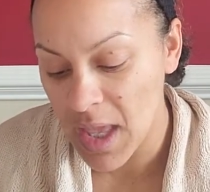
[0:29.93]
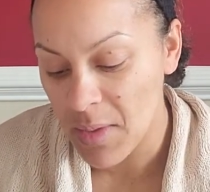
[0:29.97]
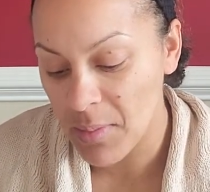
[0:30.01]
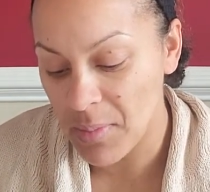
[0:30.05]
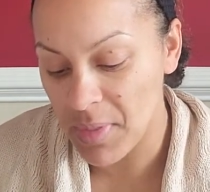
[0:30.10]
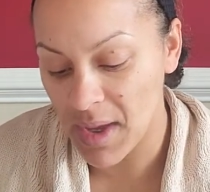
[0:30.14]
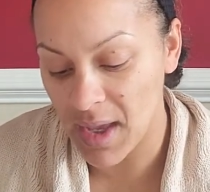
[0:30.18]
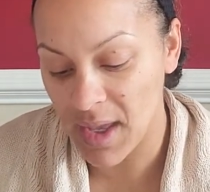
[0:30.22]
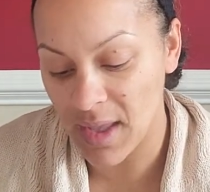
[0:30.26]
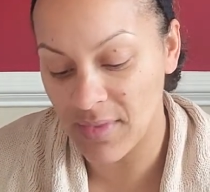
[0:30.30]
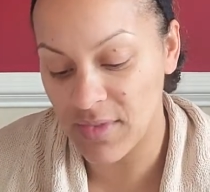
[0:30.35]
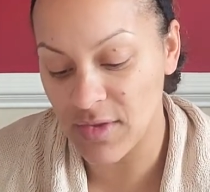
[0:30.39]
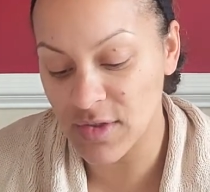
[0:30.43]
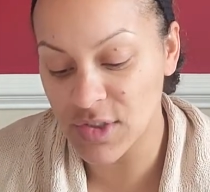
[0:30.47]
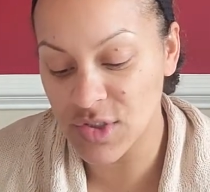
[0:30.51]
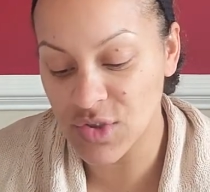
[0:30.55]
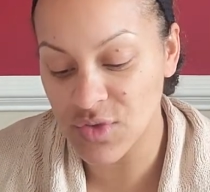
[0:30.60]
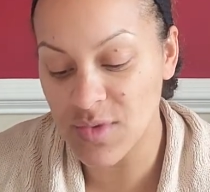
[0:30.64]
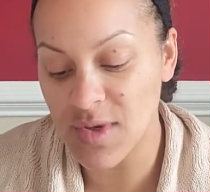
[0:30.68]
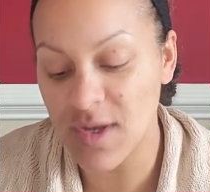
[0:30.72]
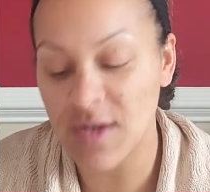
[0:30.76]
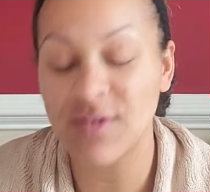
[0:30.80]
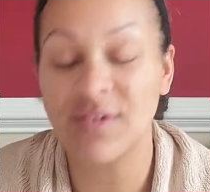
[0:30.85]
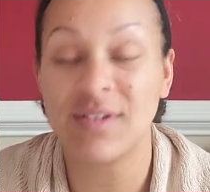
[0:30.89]
But there's
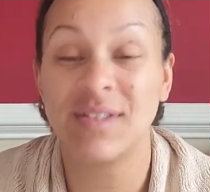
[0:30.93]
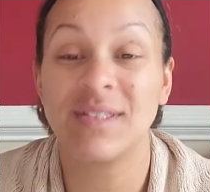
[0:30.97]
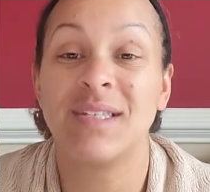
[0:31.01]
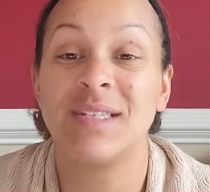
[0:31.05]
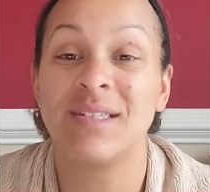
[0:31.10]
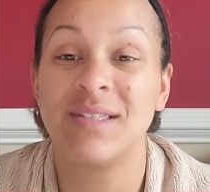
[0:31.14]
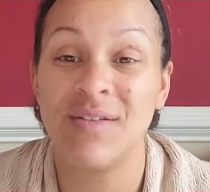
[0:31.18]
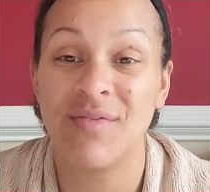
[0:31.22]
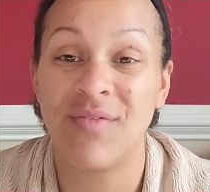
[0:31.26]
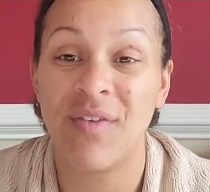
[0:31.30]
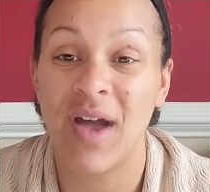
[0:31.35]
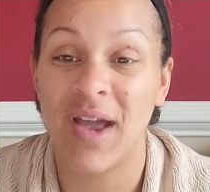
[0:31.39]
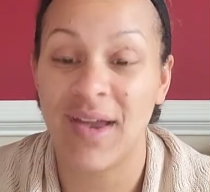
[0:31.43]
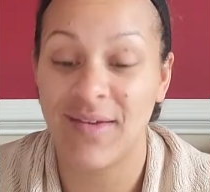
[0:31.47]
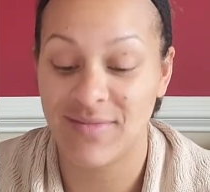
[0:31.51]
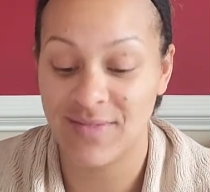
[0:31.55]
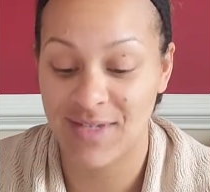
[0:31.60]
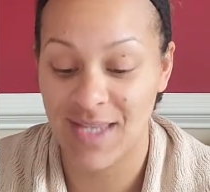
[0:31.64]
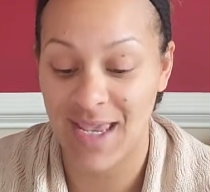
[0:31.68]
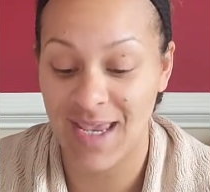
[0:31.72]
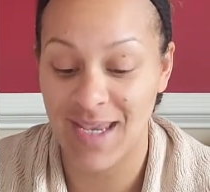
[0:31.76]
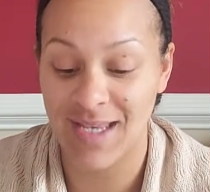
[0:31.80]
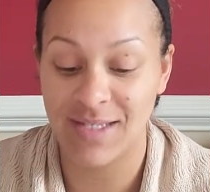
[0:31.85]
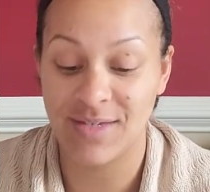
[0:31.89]
365
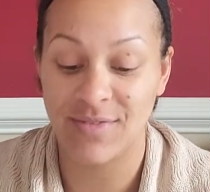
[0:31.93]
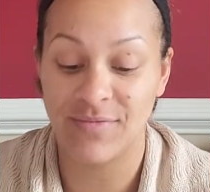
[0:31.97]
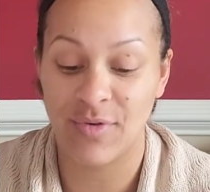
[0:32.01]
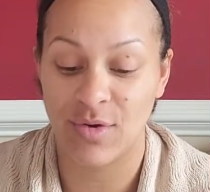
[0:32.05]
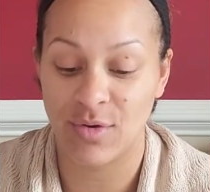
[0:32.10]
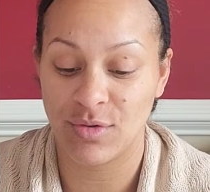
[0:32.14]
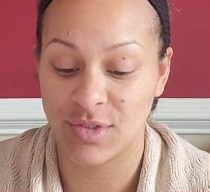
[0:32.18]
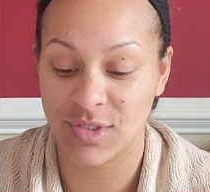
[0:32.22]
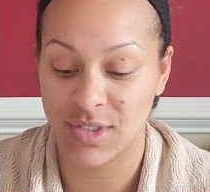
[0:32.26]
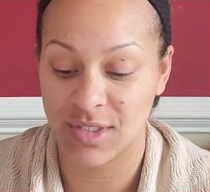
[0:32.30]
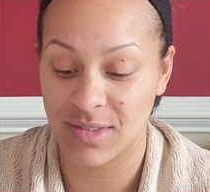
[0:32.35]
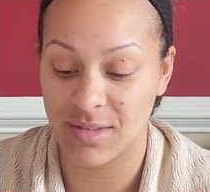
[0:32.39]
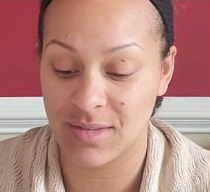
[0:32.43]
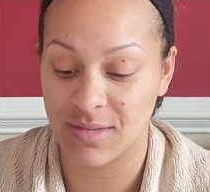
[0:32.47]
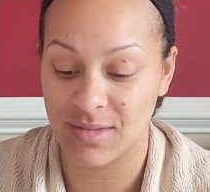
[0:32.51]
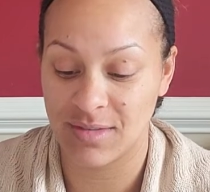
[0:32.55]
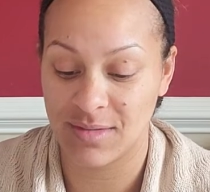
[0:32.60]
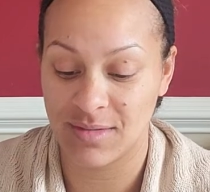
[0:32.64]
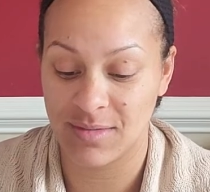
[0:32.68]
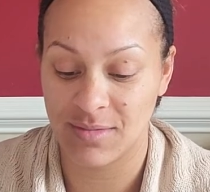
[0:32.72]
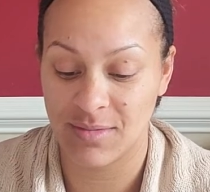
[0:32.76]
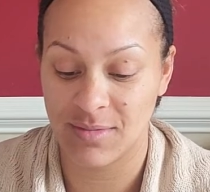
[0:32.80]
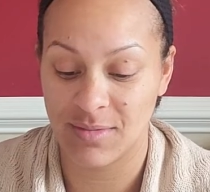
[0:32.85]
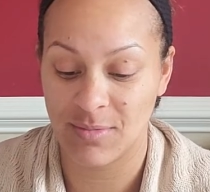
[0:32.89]
day devotions
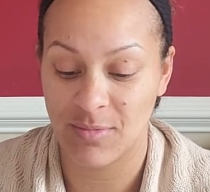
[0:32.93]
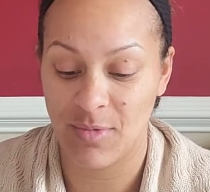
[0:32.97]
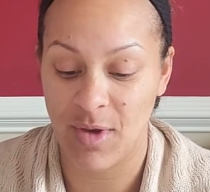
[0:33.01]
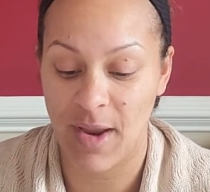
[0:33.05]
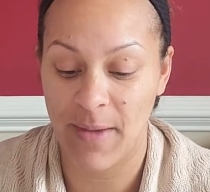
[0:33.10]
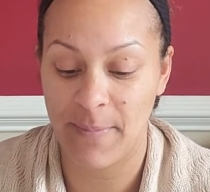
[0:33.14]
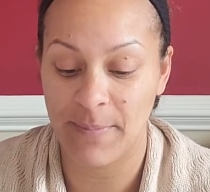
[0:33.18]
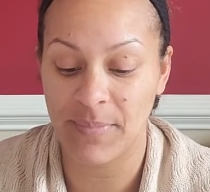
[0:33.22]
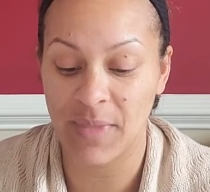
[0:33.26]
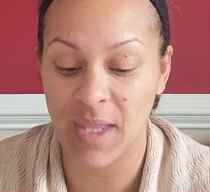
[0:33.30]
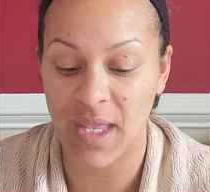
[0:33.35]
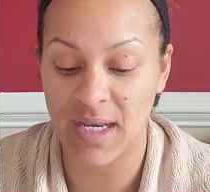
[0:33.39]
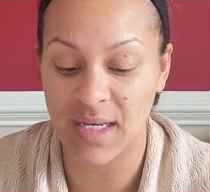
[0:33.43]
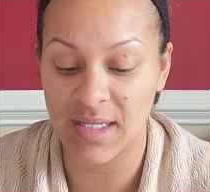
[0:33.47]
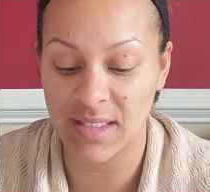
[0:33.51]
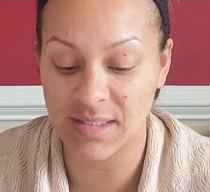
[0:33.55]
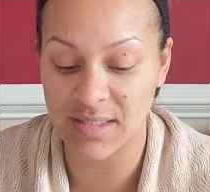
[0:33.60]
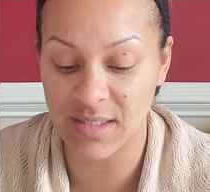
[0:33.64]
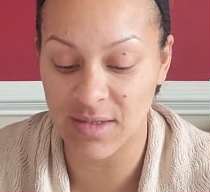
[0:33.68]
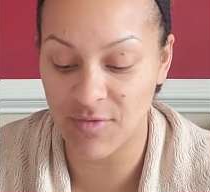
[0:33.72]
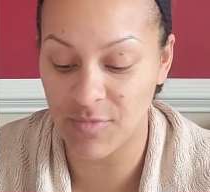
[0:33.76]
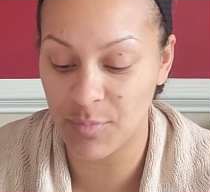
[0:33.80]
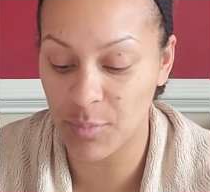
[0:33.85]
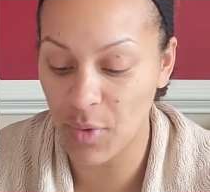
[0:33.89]
right? And
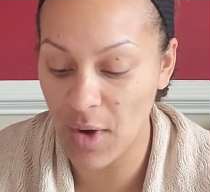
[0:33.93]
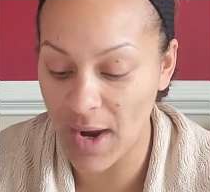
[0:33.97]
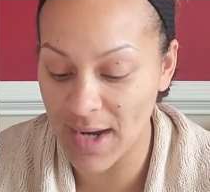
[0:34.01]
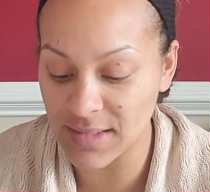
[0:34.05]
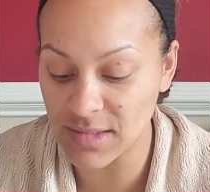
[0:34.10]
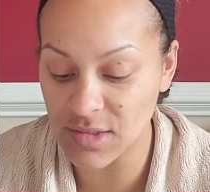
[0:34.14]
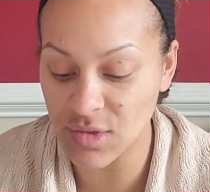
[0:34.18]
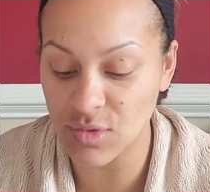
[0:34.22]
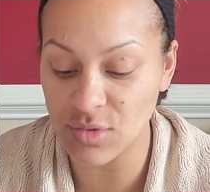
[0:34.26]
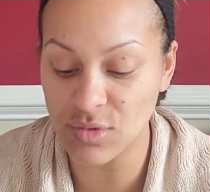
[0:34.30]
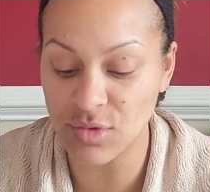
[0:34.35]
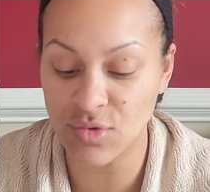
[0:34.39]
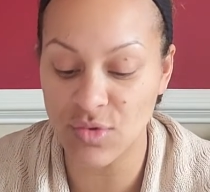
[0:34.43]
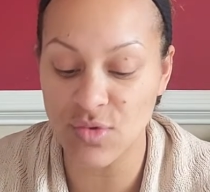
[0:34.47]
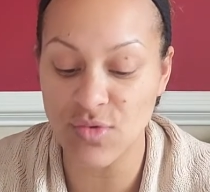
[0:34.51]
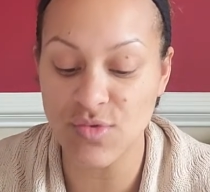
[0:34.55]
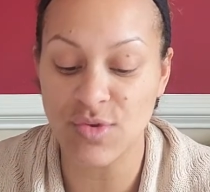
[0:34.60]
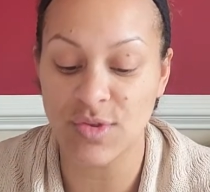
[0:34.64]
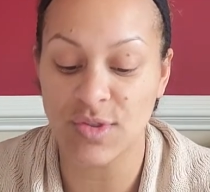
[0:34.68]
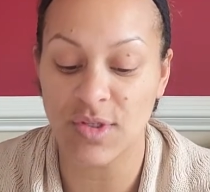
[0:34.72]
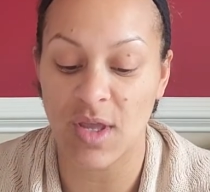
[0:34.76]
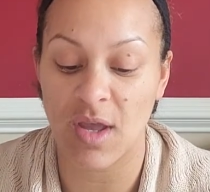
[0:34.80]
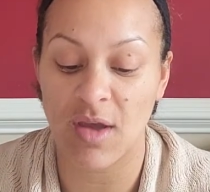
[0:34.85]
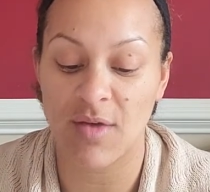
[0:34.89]
it's of practical
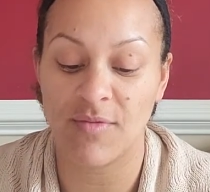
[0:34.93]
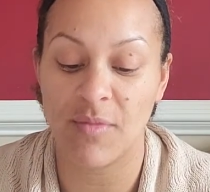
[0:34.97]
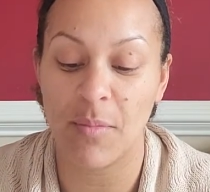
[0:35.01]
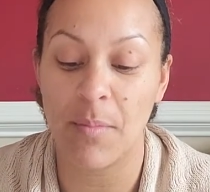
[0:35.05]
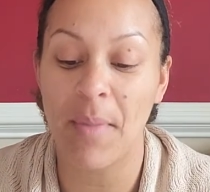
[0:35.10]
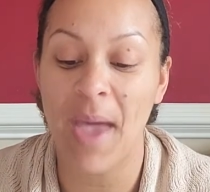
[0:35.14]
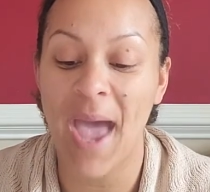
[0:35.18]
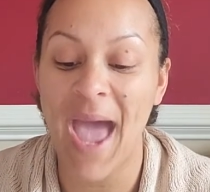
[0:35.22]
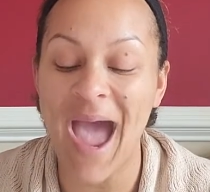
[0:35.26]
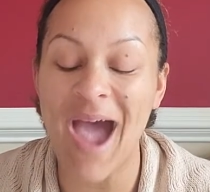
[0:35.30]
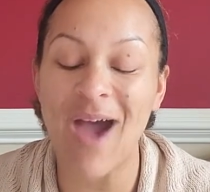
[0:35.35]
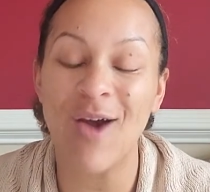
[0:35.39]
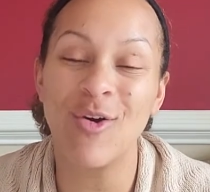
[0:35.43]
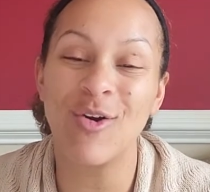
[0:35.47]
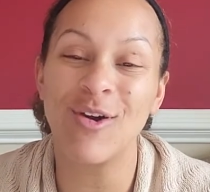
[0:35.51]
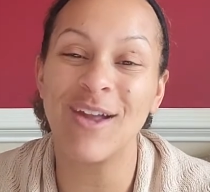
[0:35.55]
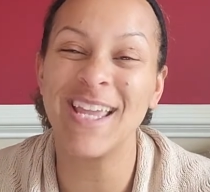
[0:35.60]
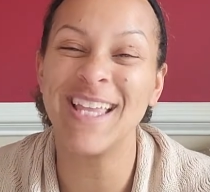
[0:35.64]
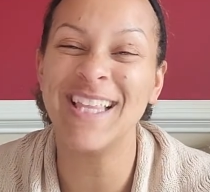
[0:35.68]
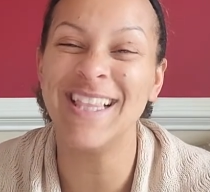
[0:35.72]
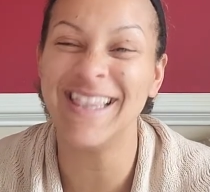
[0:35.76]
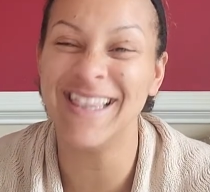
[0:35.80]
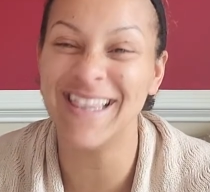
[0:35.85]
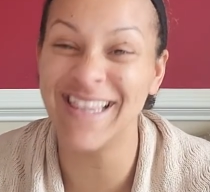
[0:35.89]
truths of
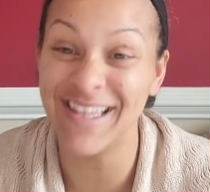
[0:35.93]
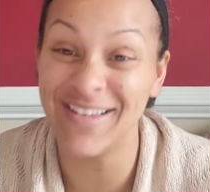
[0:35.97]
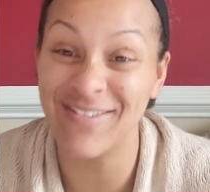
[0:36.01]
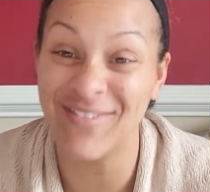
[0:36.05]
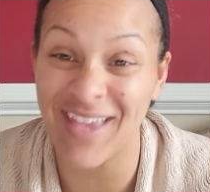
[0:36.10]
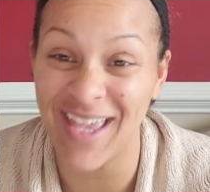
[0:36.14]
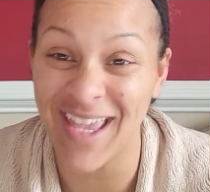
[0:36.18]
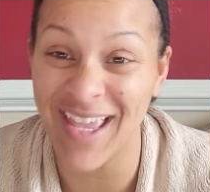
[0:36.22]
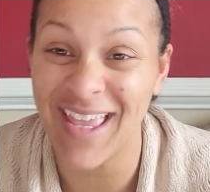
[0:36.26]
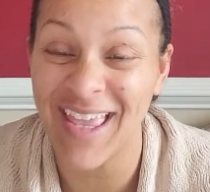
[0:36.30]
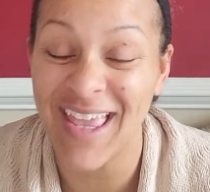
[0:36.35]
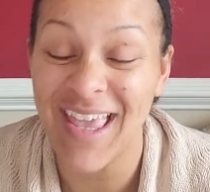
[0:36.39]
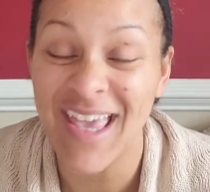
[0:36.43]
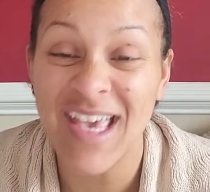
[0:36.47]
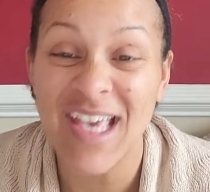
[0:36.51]
empowering living.